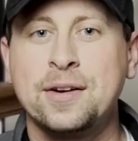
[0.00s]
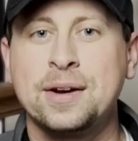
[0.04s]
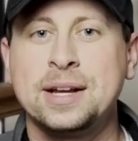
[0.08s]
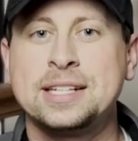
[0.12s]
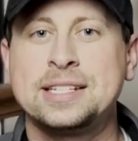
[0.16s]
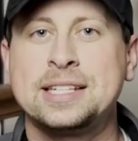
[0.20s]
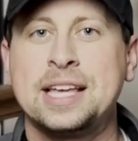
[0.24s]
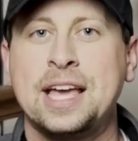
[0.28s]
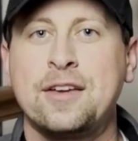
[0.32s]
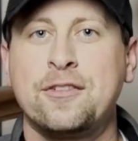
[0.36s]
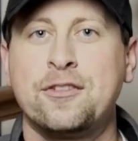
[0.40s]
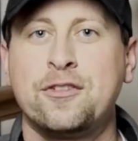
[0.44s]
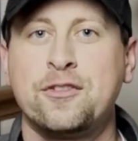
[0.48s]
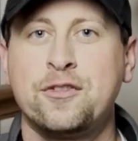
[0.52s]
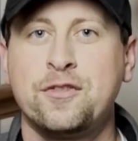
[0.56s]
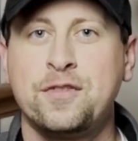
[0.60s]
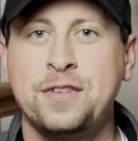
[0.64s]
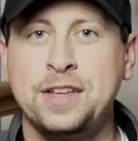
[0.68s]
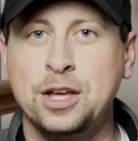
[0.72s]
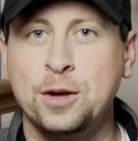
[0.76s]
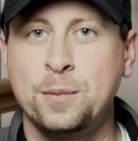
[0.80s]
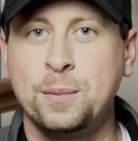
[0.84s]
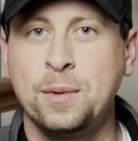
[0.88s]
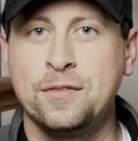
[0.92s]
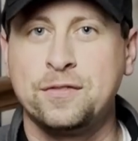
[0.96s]
is a
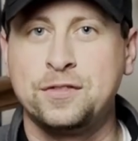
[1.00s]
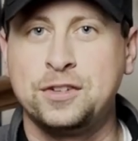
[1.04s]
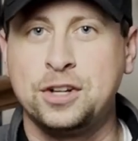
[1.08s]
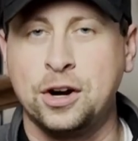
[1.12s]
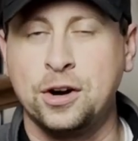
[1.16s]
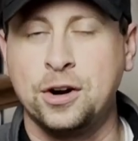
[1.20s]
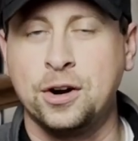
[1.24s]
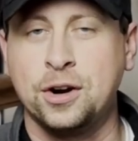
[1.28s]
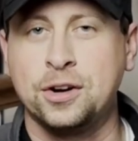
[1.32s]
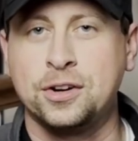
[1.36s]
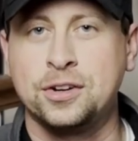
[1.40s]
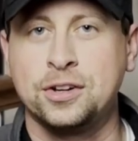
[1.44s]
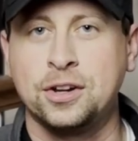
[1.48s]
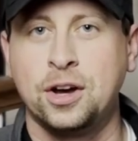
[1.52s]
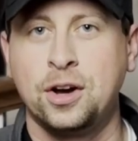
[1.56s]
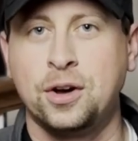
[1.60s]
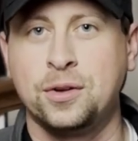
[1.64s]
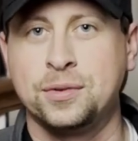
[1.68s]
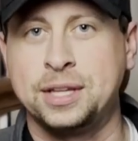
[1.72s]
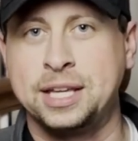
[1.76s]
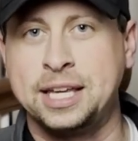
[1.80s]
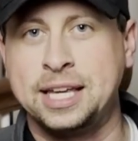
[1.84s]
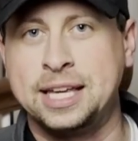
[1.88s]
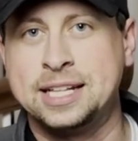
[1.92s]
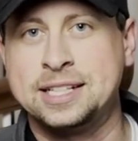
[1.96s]
film of dirt
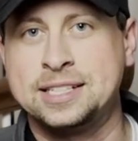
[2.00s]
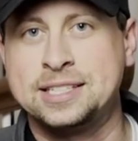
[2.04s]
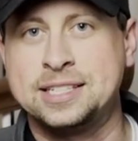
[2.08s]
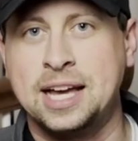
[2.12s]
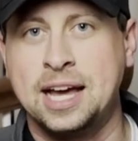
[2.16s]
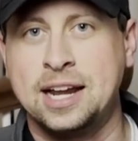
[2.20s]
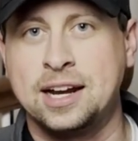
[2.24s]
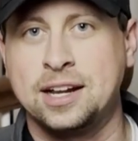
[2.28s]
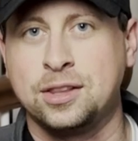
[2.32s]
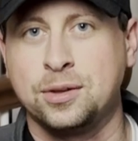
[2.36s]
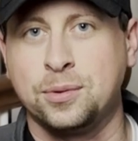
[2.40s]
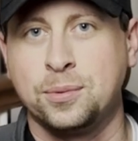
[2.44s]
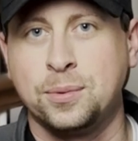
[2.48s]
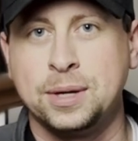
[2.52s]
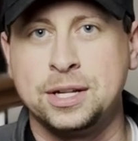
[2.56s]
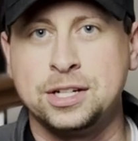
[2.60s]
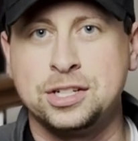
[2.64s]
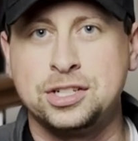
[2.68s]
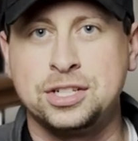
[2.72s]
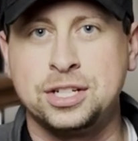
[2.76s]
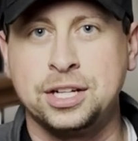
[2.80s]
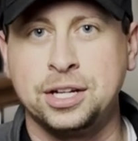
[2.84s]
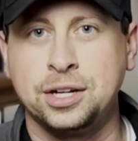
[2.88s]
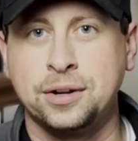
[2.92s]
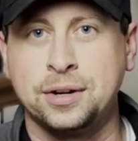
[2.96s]
on the inside of the
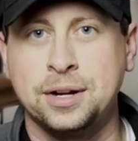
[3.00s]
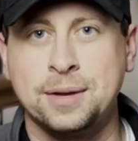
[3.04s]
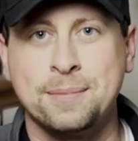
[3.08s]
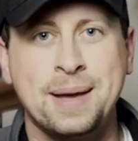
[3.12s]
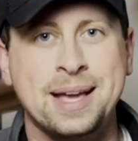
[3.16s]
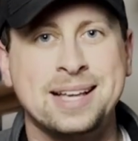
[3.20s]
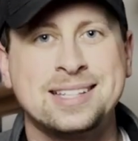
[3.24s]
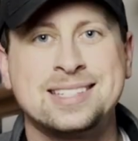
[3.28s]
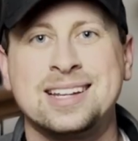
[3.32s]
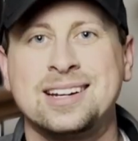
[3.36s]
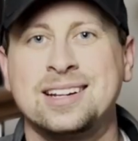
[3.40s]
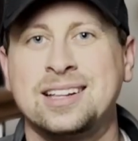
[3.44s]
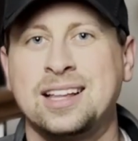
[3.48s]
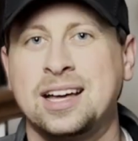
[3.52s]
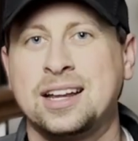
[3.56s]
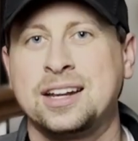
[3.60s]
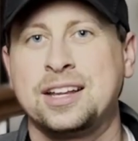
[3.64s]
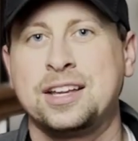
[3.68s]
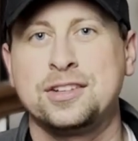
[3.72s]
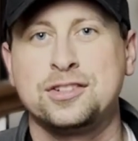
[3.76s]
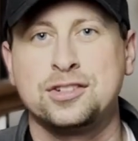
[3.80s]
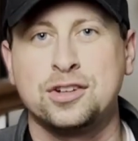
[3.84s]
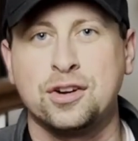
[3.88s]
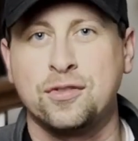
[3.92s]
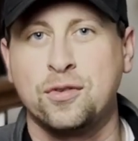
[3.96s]
windshield, it makes it a lot
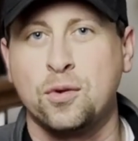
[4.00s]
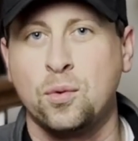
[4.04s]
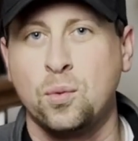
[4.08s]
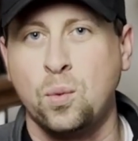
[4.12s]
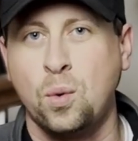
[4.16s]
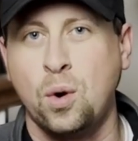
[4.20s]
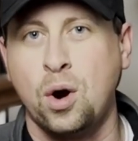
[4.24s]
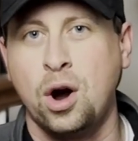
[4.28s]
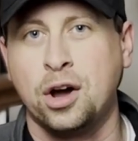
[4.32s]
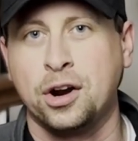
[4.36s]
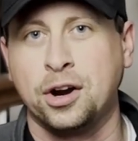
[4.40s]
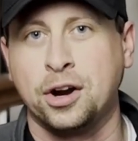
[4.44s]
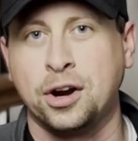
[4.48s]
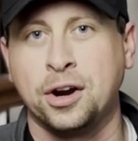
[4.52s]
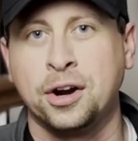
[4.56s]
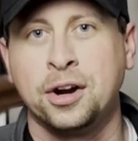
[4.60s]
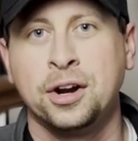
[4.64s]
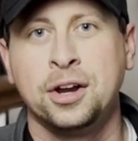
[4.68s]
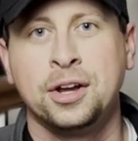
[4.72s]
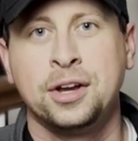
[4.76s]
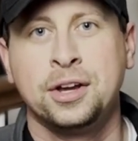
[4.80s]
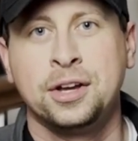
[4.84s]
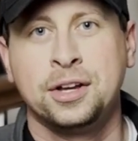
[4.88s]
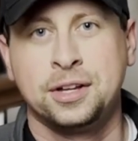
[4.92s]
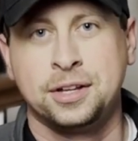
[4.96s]
easier for water
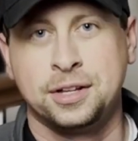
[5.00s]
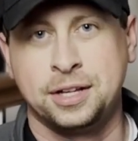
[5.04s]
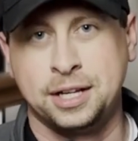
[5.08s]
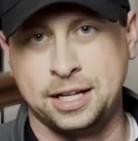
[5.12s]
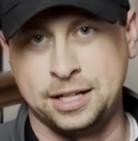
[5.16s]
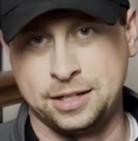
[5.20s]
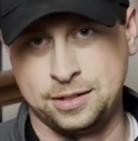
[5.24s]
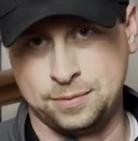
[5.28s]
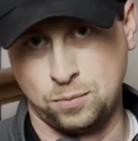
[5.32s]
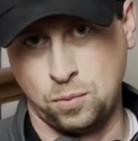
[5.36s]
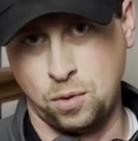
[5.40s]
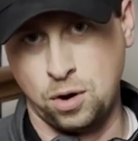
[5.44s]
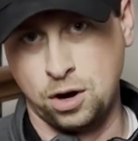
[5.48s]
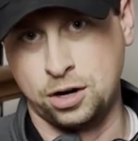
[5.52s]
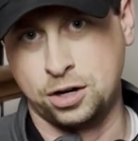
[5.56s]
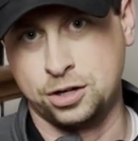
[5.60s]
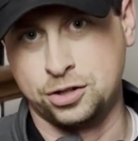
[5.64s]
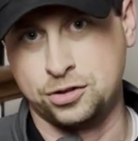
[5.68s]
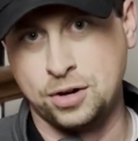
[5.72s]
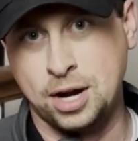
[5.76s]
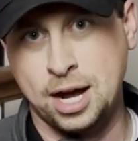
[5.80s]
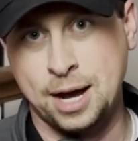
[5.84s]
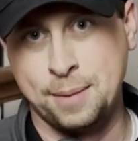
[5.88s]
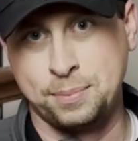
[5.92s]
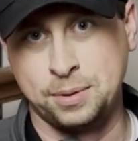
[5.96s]
and water
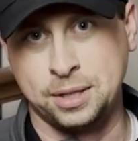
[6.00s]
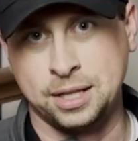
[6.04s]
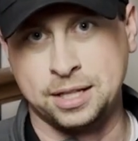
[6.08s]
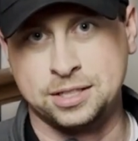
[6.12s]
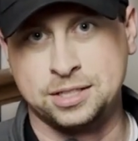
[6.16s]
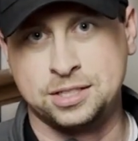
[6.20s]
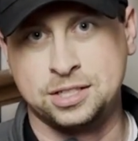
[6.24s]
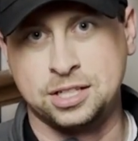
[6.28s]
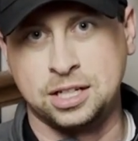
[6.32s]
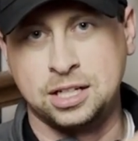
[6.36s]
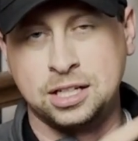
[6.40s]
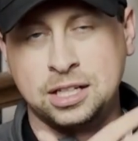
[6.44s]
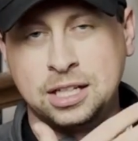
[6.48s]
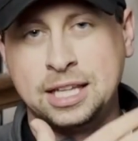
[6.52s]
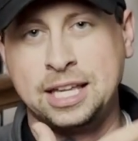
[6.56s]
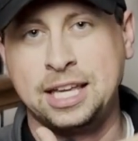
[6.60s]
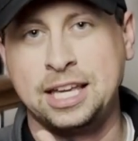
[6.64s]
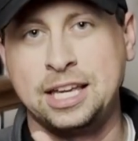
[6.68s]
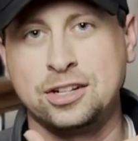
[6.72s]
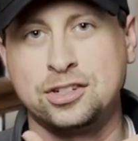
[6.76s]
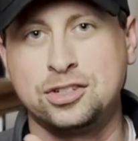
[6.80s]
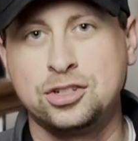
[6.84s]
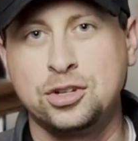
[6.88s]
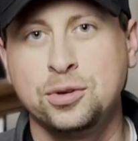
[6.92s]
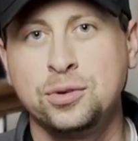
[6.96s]
droplets to
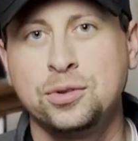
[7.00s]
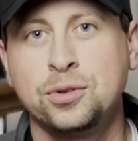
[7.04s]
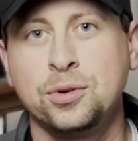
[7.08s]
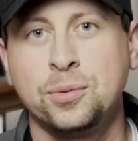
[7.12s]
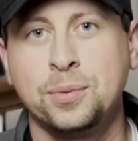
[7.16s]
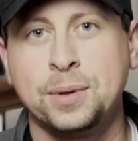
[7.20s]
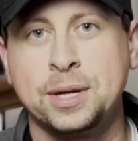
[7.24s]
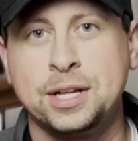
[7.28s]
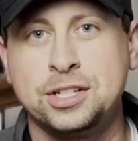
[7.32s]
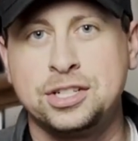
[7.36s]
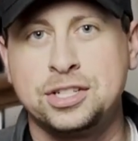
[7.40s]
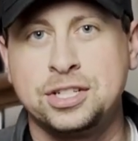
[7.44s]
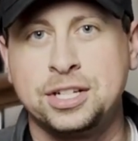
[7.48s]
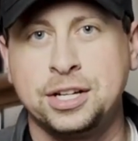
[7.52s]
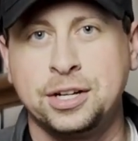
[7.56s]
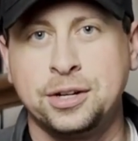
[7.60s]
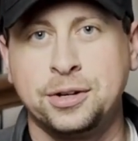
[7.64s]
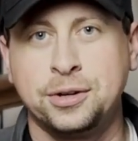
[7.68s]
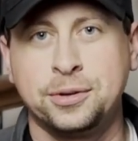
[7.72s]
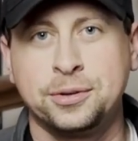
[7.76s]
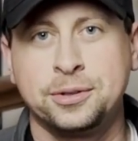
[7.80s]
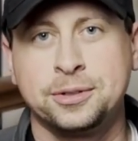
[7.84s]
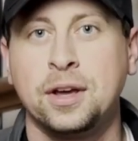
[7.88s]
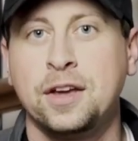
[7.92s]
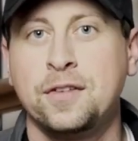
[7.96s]
cling to the
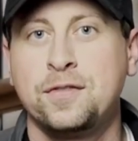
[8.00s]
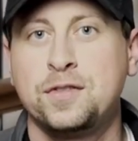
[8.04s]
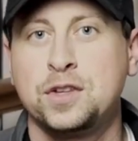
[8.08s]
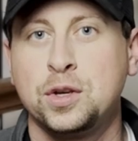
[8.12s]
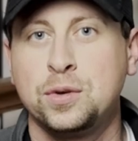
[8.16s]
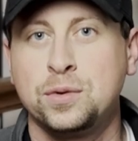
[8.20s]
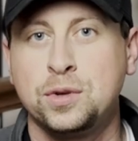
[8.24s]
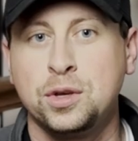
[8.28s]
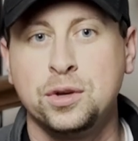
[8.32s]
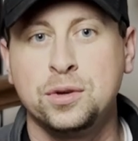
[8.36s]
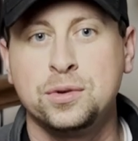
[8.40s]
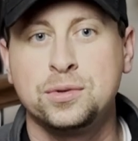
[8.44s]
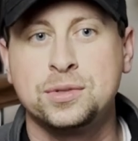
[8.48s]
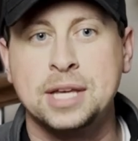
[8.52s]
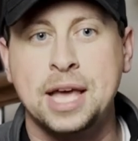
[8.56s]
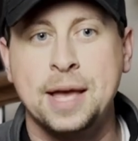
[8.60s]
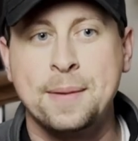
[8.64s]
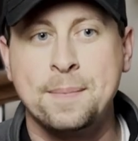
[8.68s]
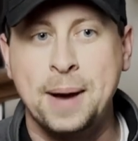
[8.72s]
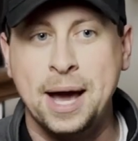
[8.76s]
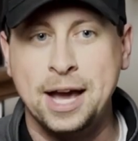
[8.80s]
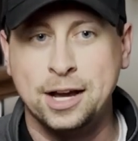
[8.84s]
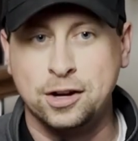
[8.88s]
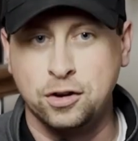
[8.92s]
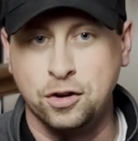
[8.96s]
windshield. If you use a
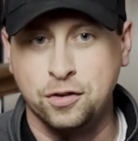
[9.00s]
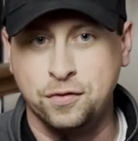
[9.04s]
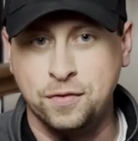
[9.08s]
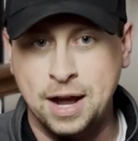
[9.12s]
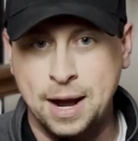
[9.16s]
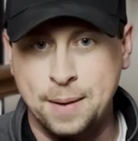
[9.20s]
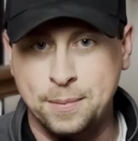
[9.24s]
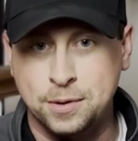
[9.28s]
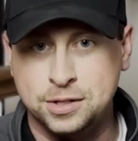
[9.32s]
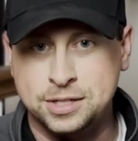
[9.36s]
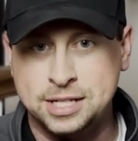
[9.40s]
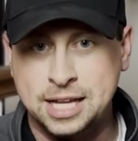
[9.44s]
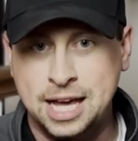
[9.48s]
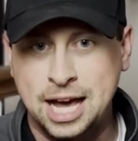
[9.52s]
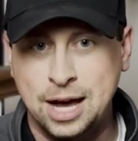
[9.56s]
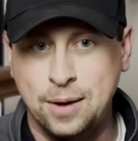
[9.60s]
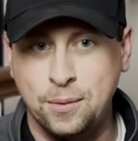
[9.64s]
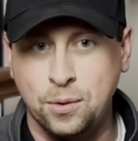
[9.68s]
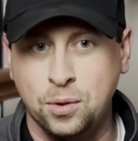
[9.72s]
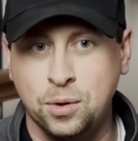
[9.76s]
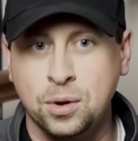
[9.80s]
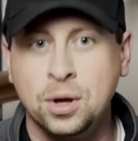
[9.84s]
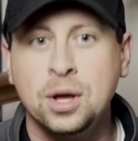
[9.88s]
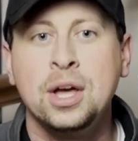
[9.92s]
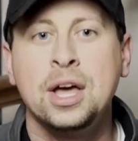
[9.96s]
microfiber
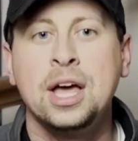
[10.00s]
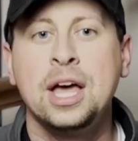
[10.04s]
towel